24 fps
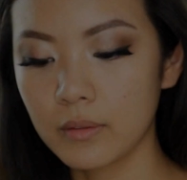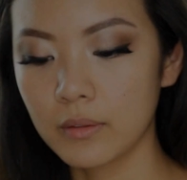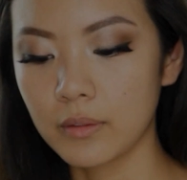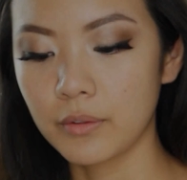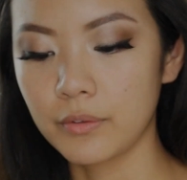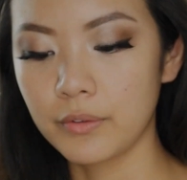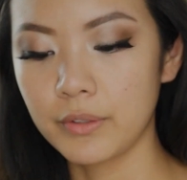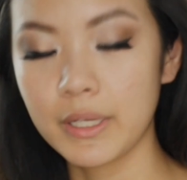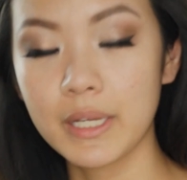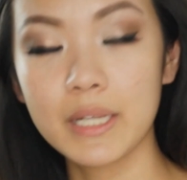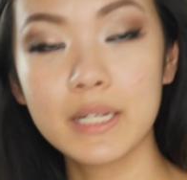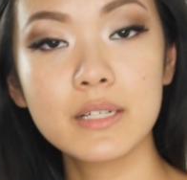
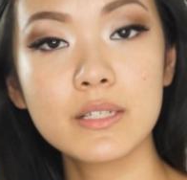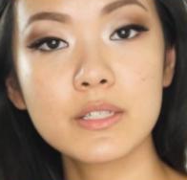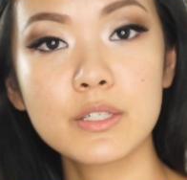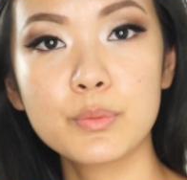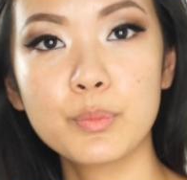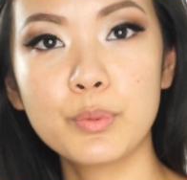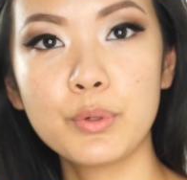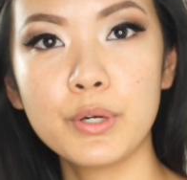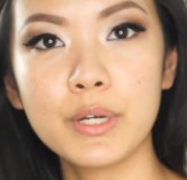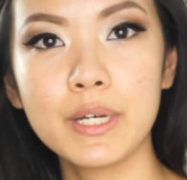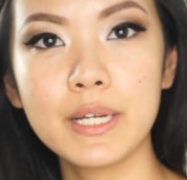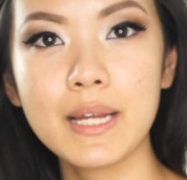Now Rihanna is
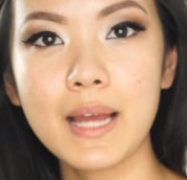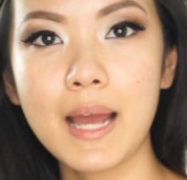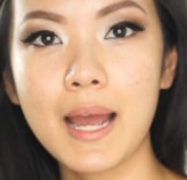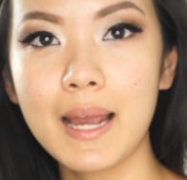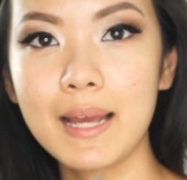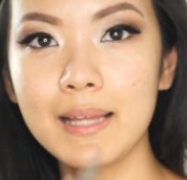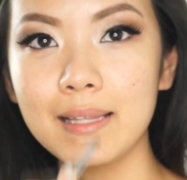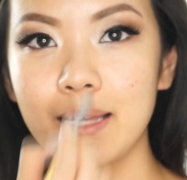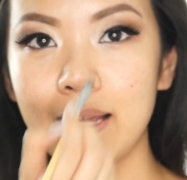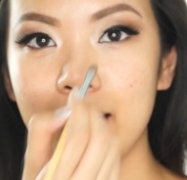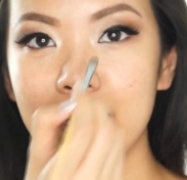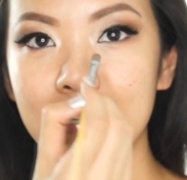pretty
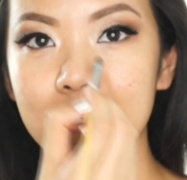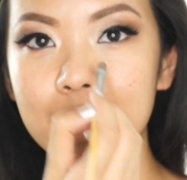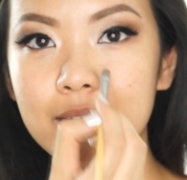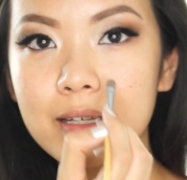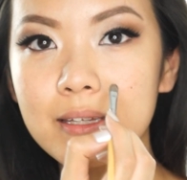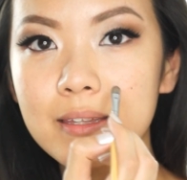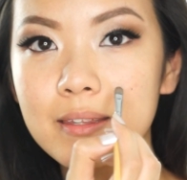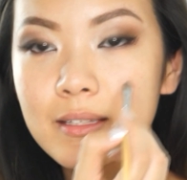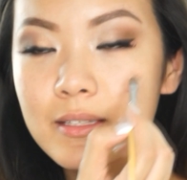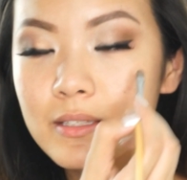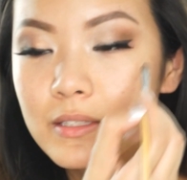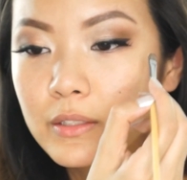highlighted
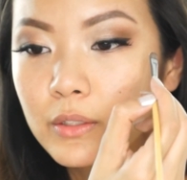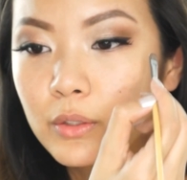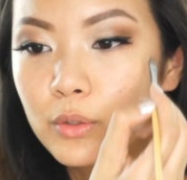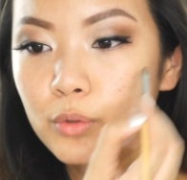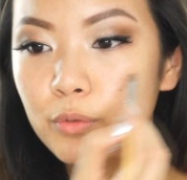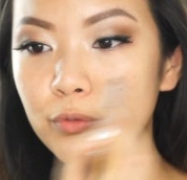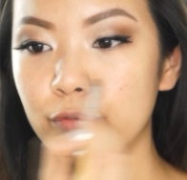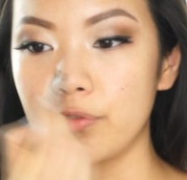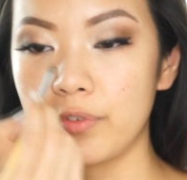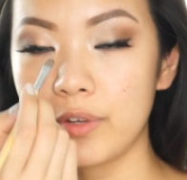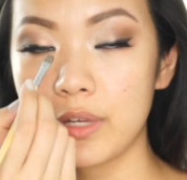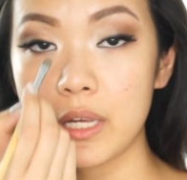in this
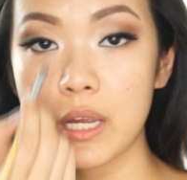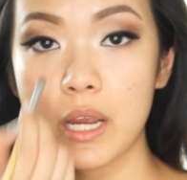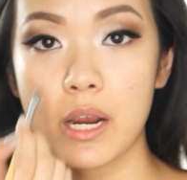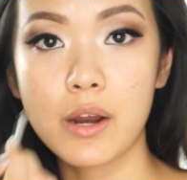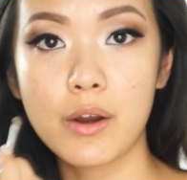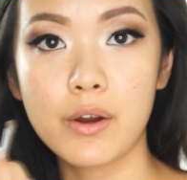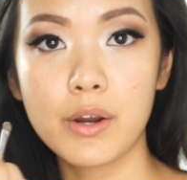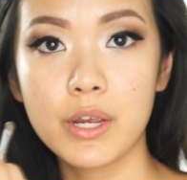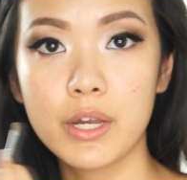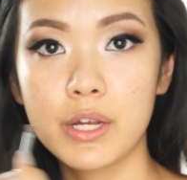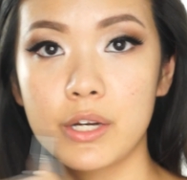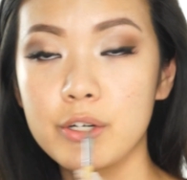little V
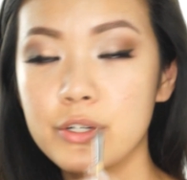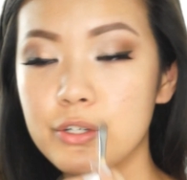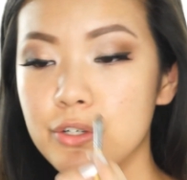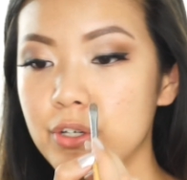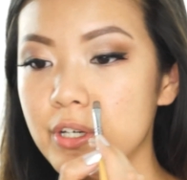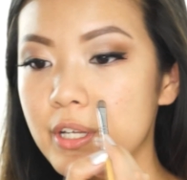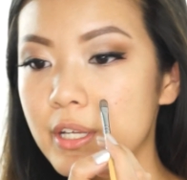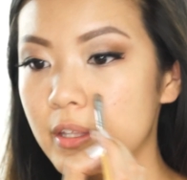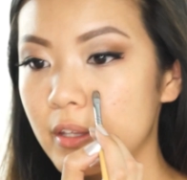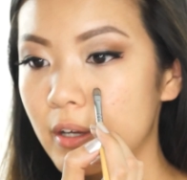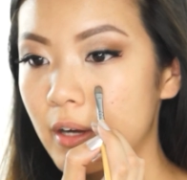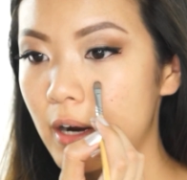area
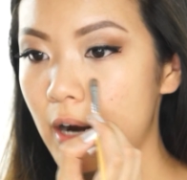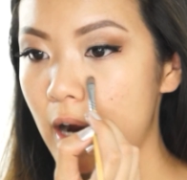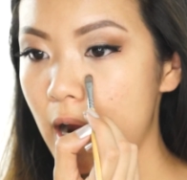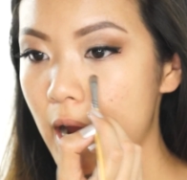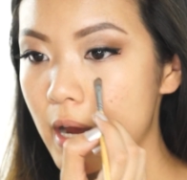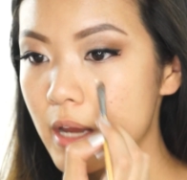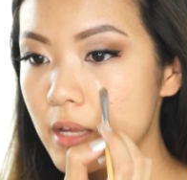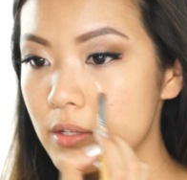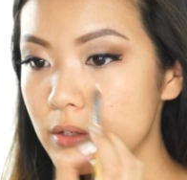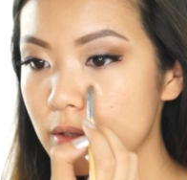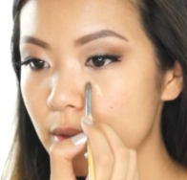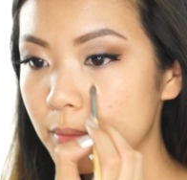underneath her
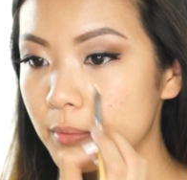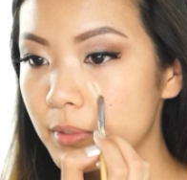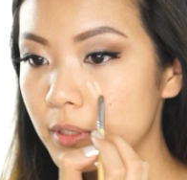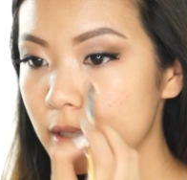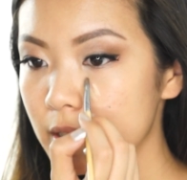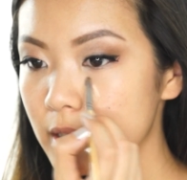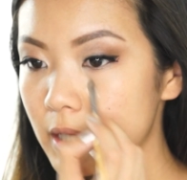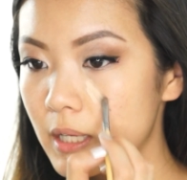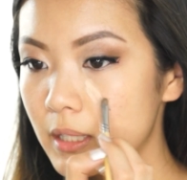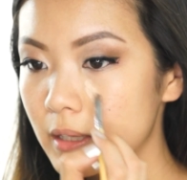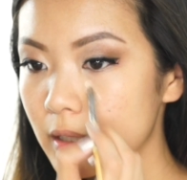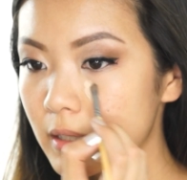eyes, so I'm
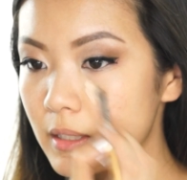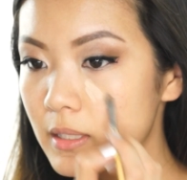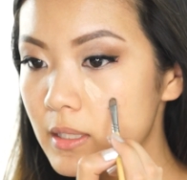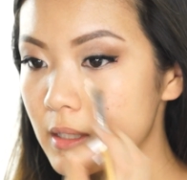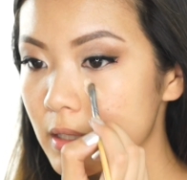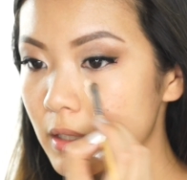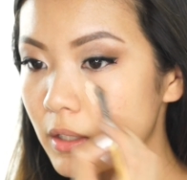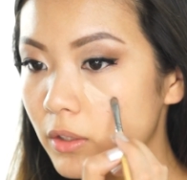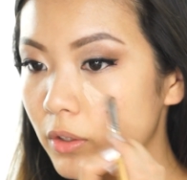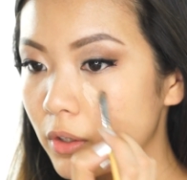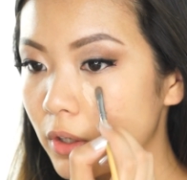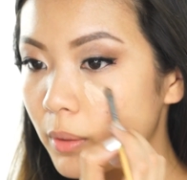going to take the
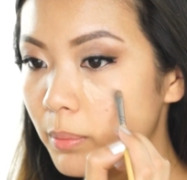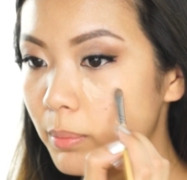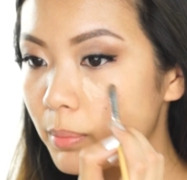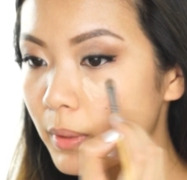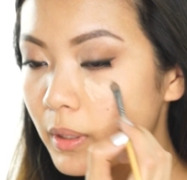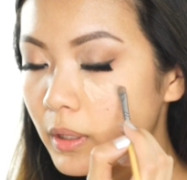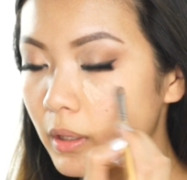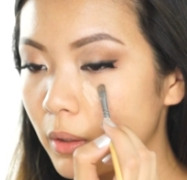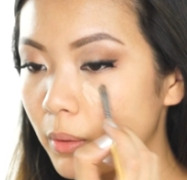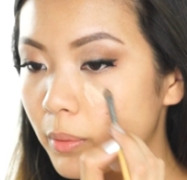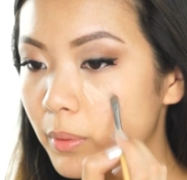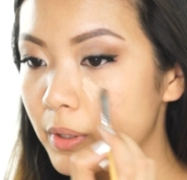concealer a
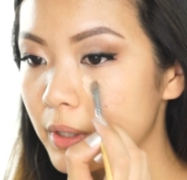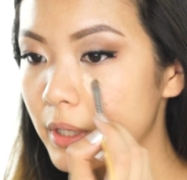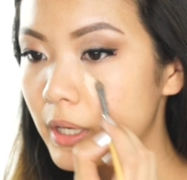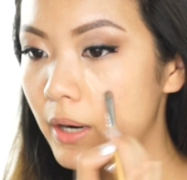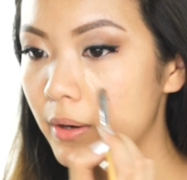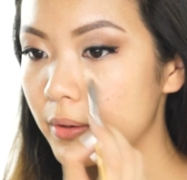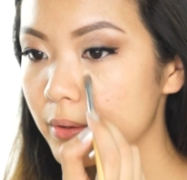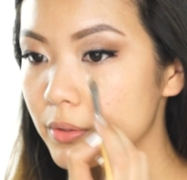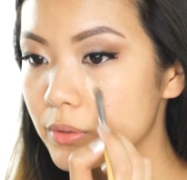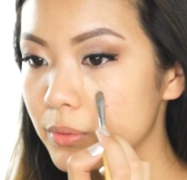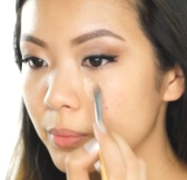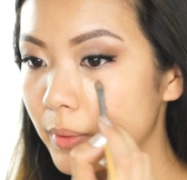bit lower
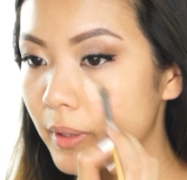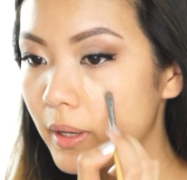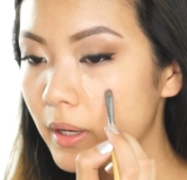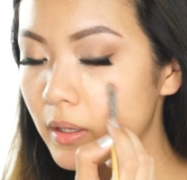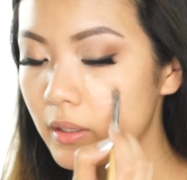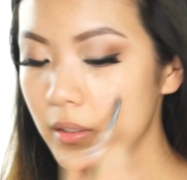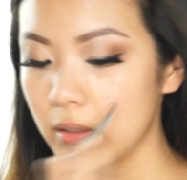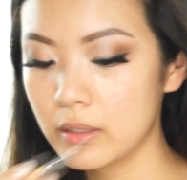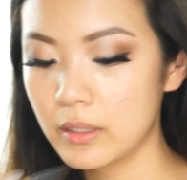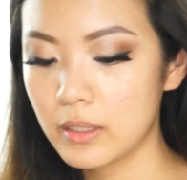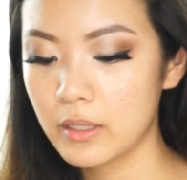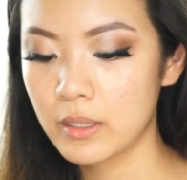down as
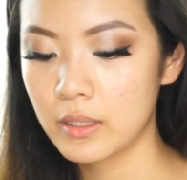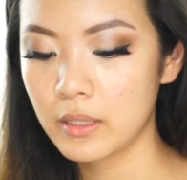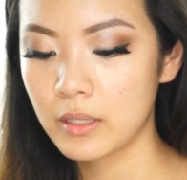well.